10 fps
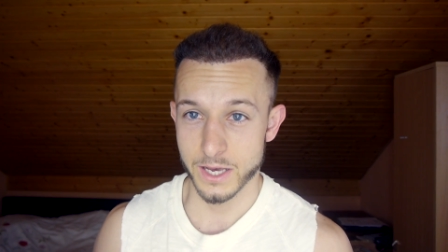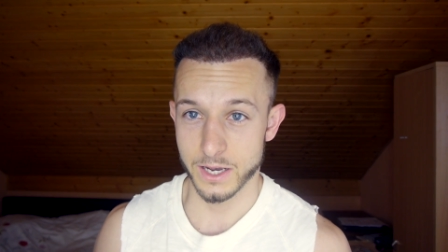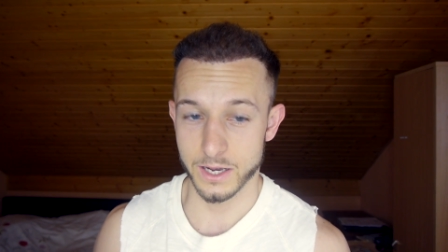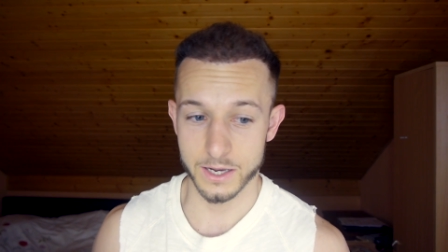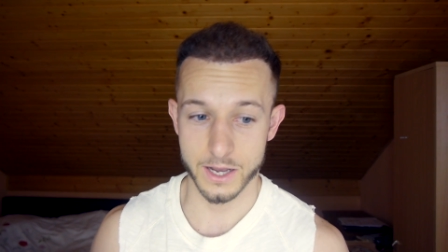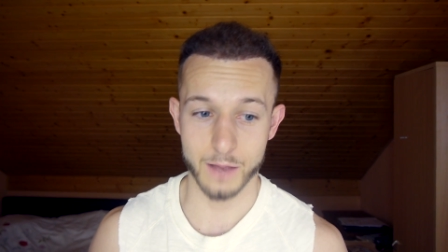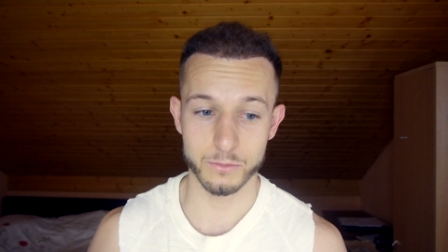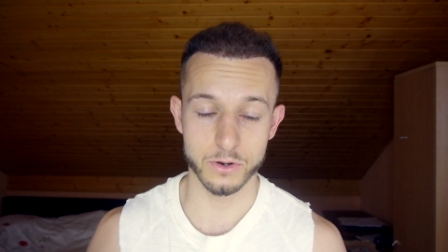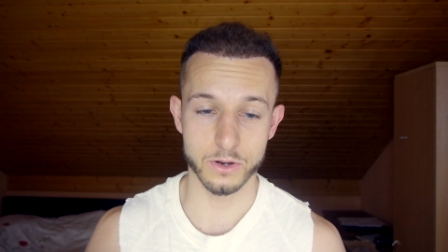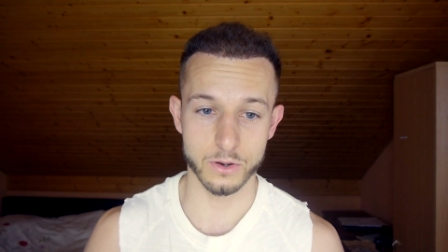uh, I'm
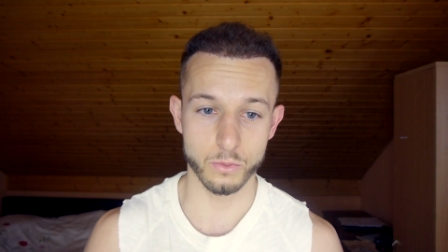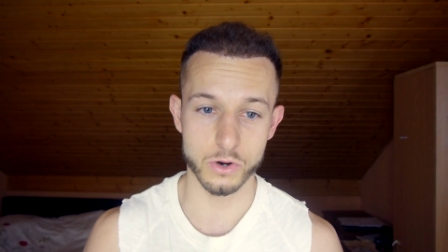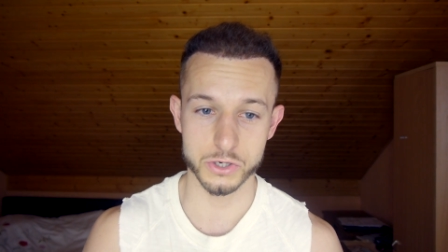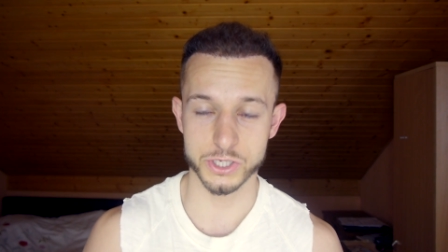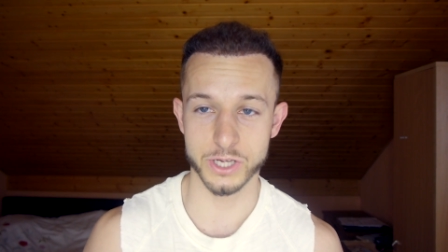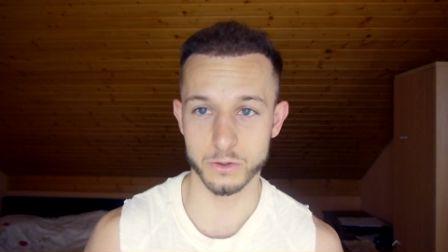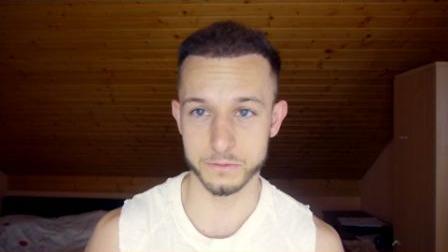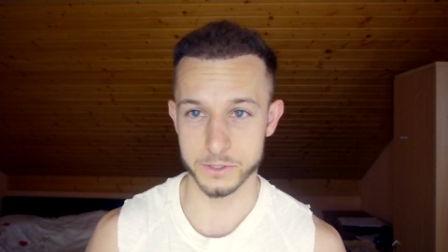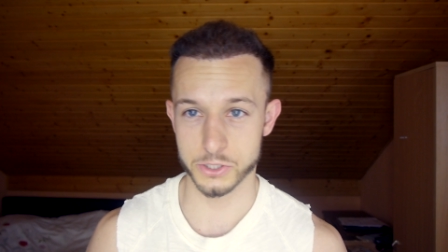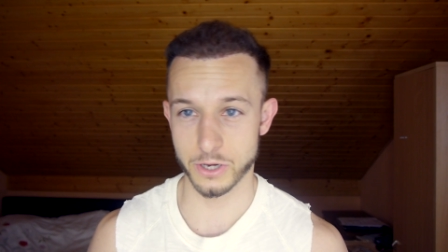gonna wash it out
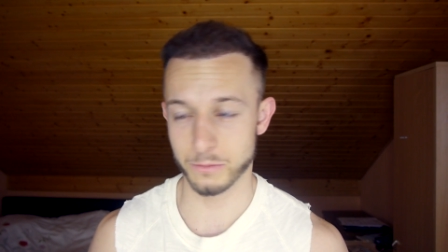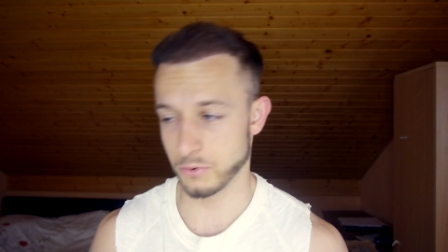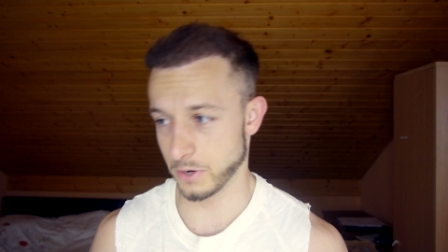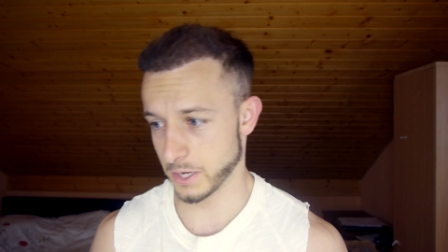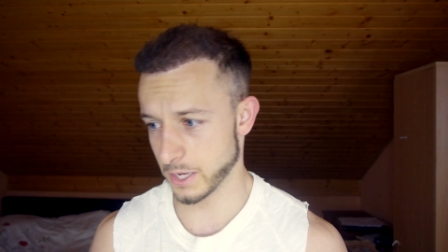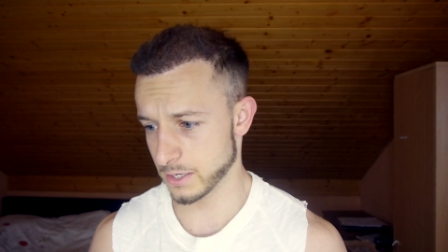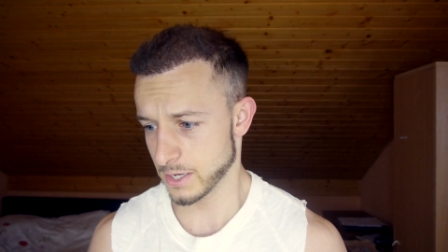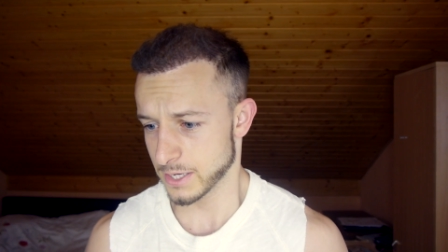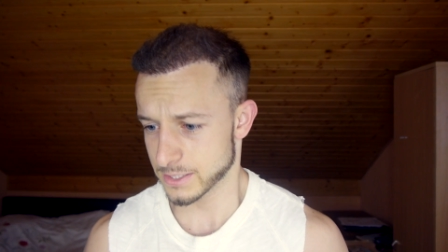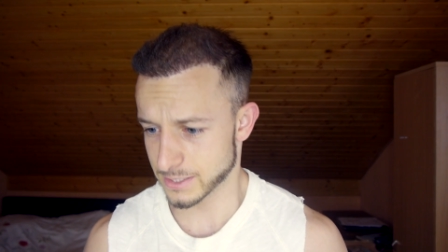with the shampoo again.
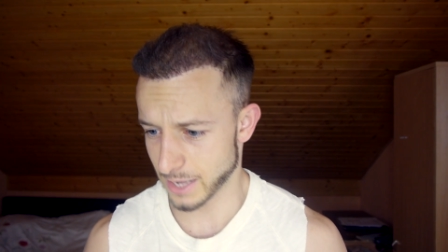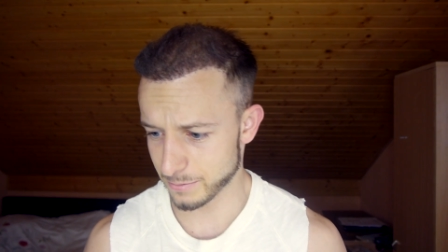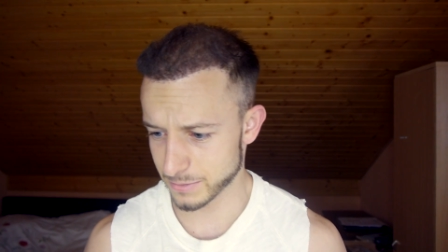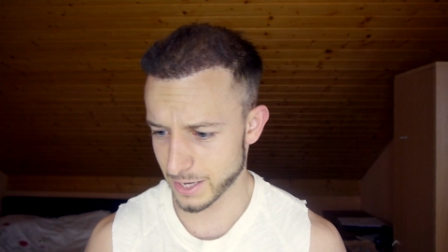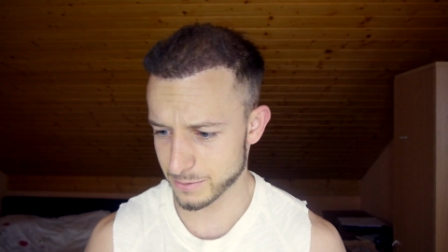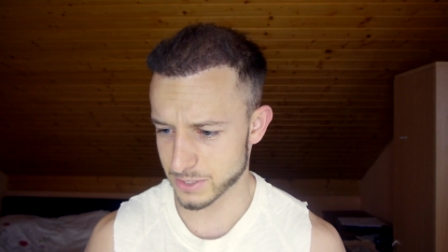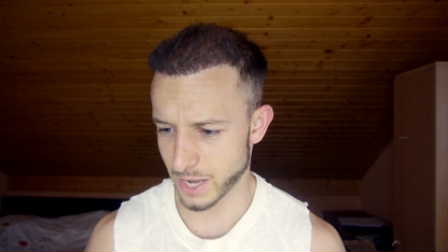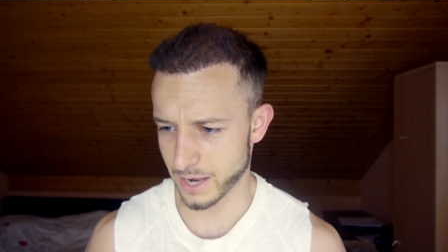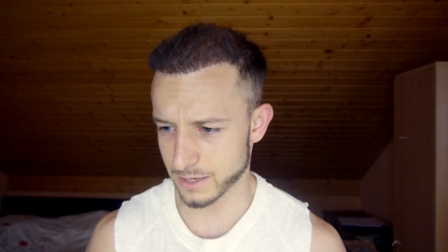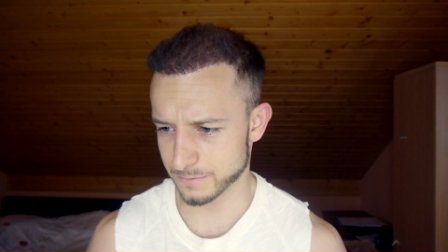Sometimes
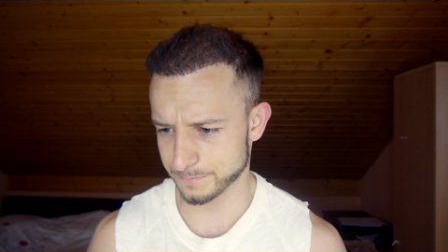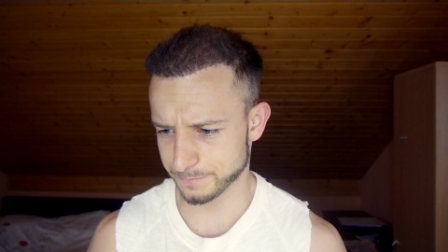I